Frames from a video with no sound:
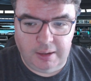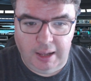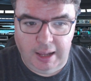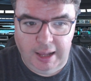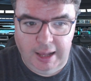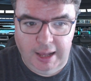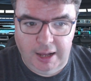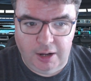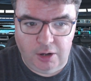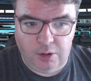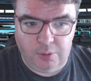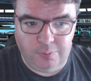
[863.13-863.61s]

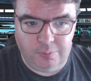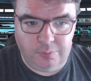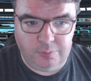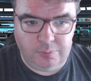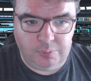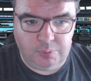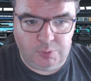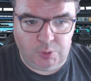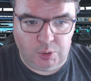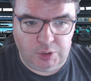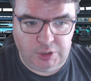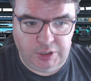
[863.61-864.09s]
uh,
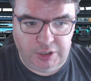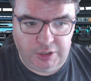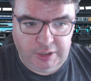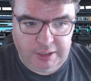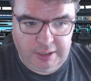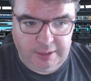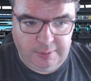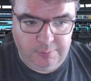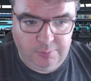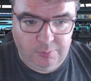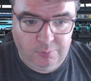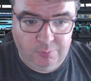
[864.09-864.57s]

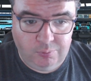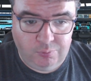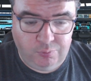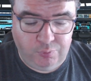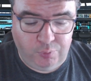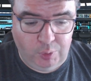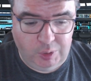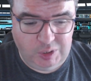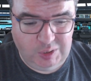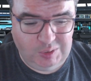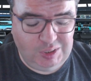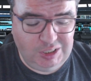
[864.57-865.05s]
Cordelia
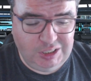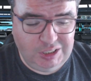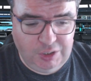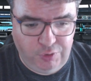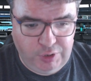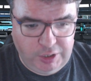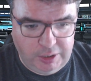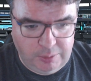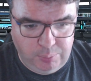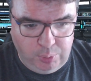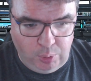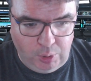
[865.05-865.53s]
for a
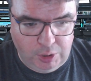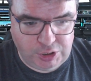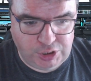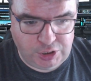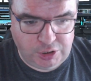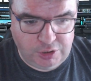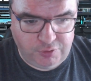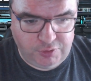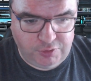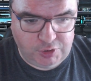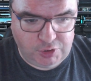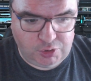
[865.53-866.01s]
significant
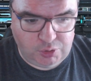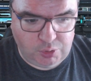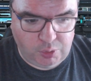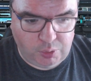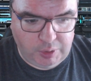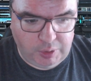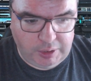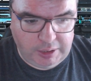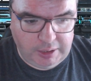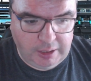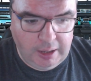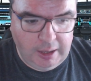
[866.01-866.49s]
portion of the
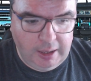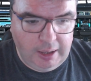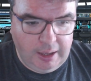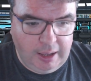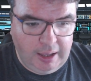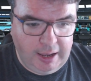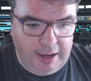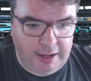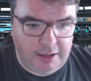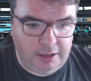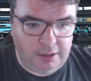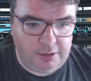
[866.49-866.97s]
story,
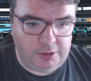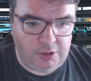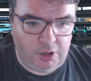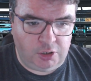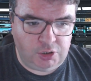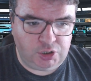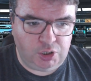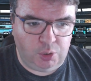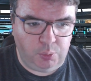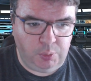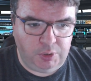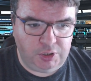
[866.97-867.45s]
and
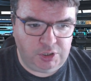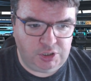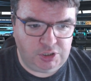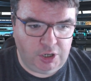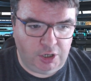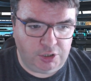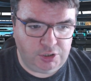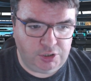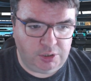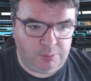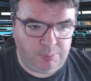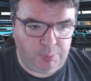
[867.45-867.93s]
also with
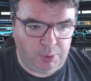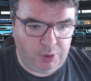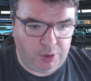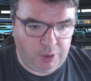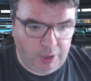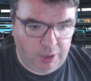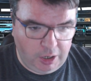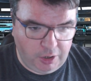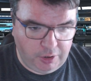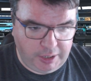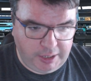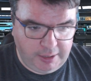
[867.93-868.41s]
Sergeant
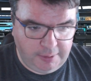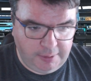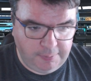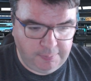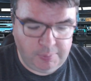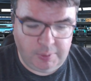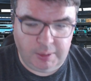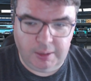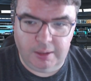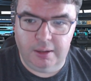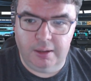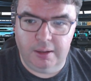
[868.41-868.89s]
Bothari,
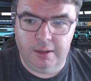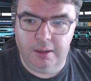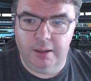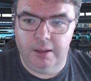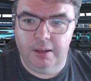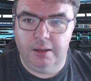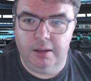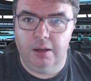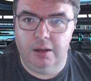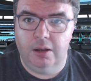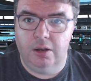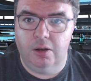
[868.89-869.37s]

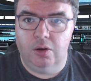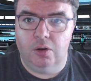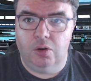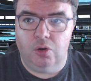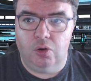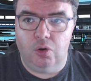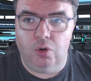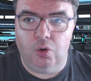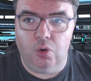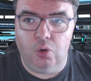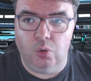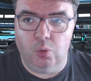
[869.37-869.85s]

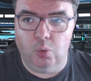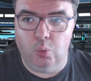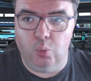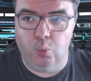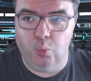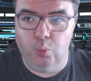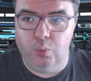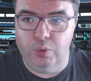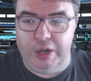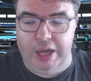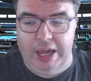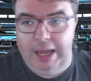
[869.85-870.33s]

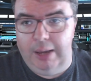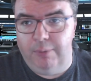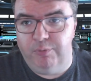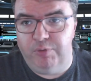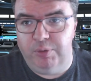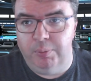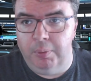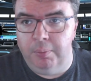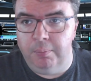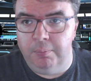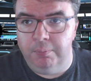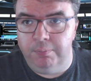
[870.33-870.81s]
who came
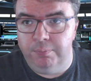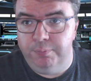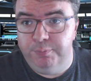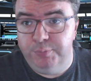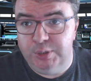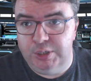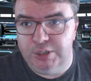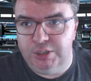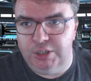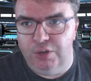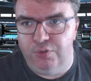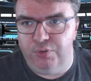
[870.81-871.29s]
from a
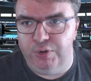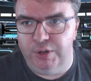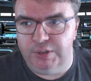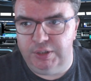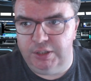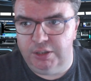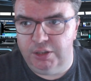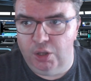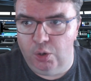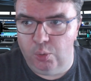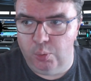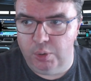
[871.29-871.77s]

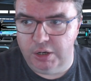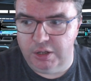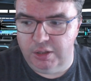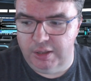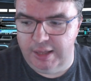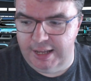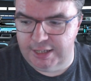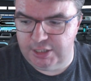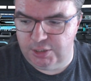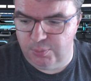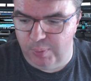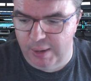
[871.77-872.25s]
significantly lower
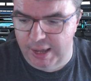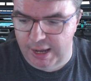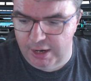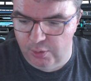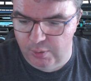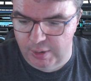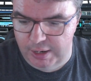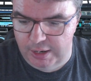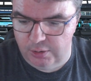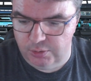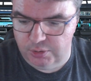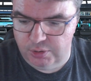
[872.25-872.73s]
class
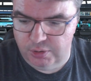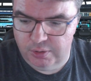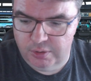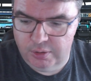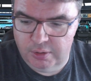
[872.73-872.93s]
background.